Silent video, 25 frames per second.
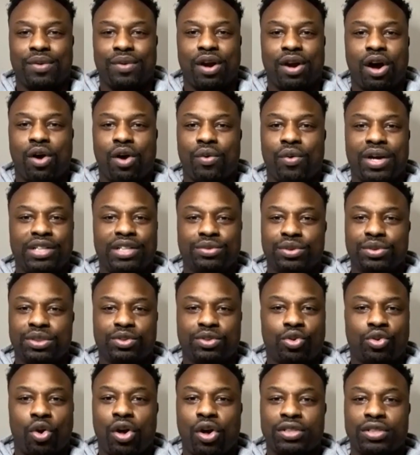We always
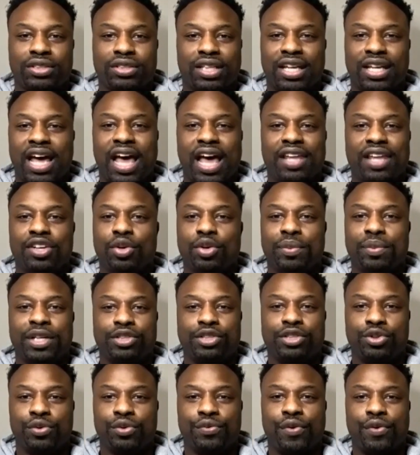was crossing the line a little
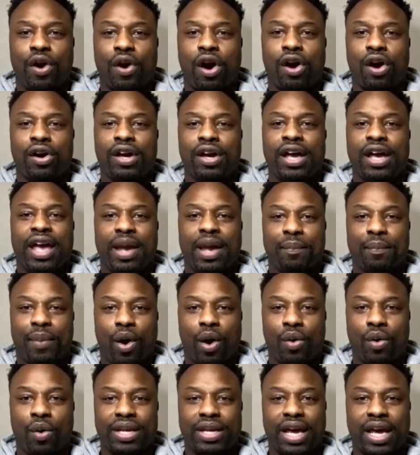bit too far and
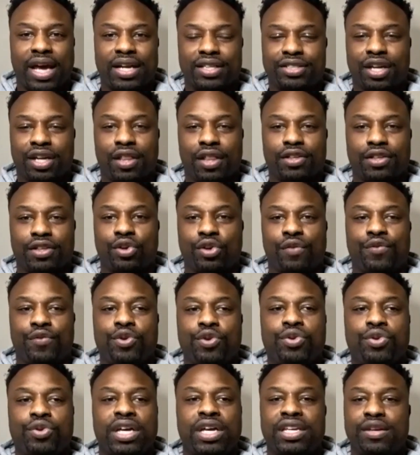poking at each other. So if
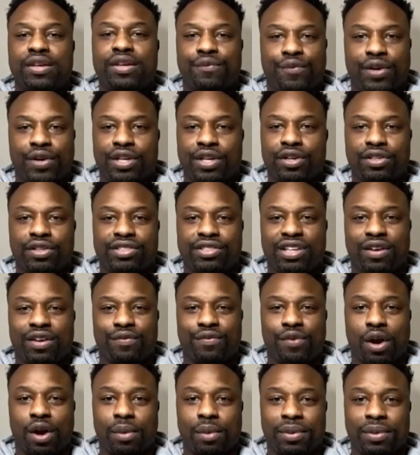you couldn't defend
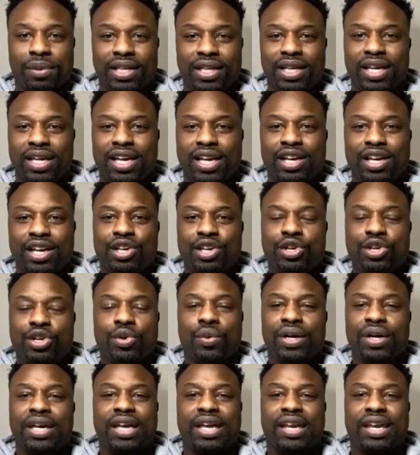yourself verbally, you
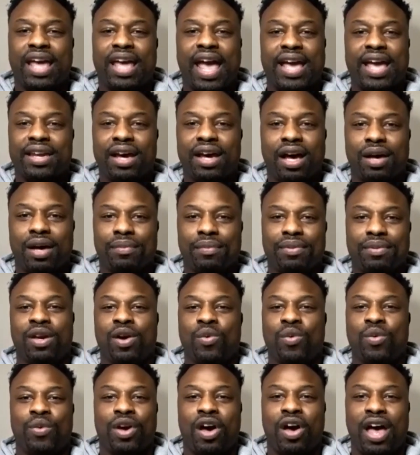would get ate up.
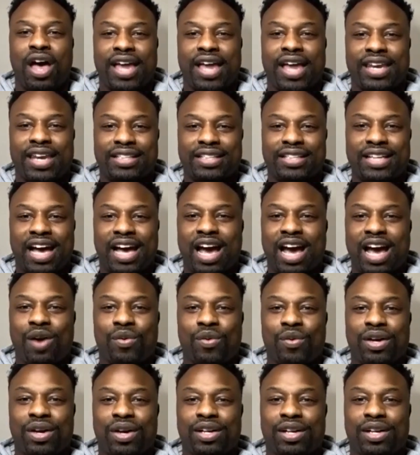We all had that
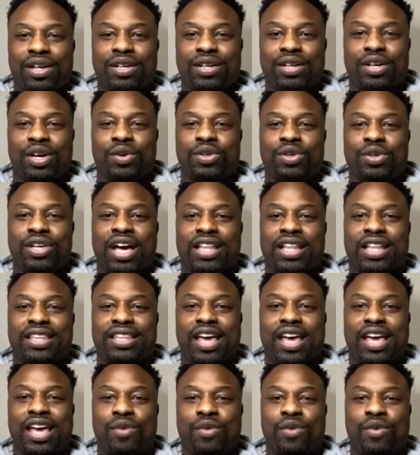time where, you know, you got
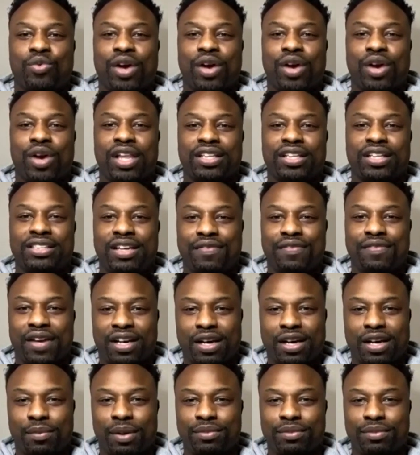that relative that
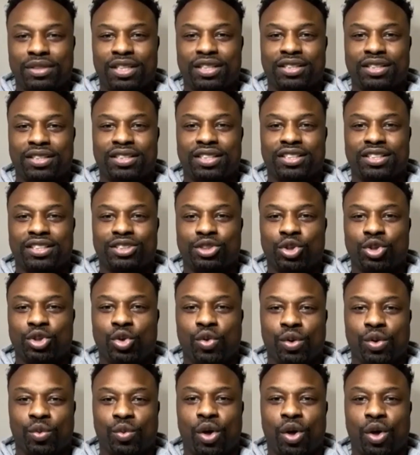come up to the to the school
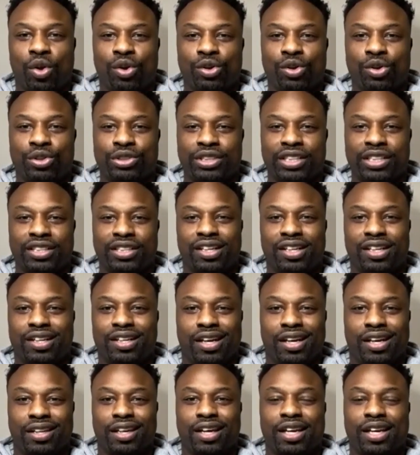with rollers and,
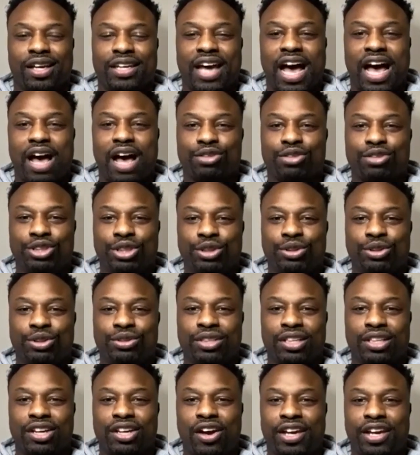and looking in the house shoes, looking
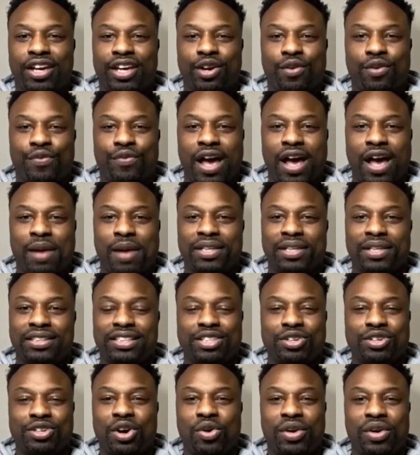all ghetto fabulous, and you're
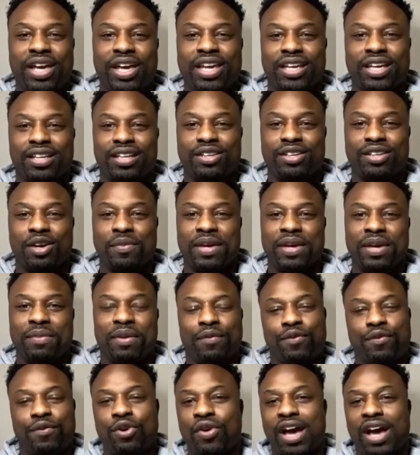gonna get it. You know what I mean? But if
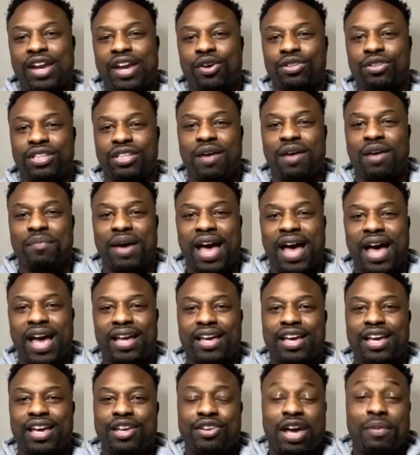you don't got no comeback,
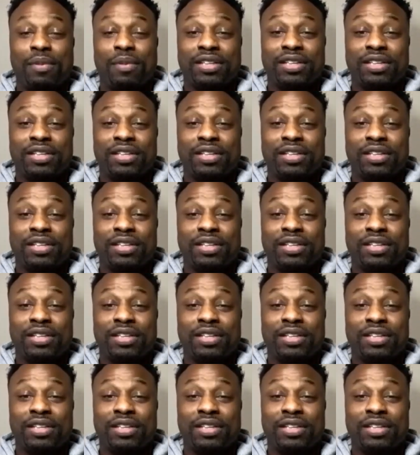you gotta be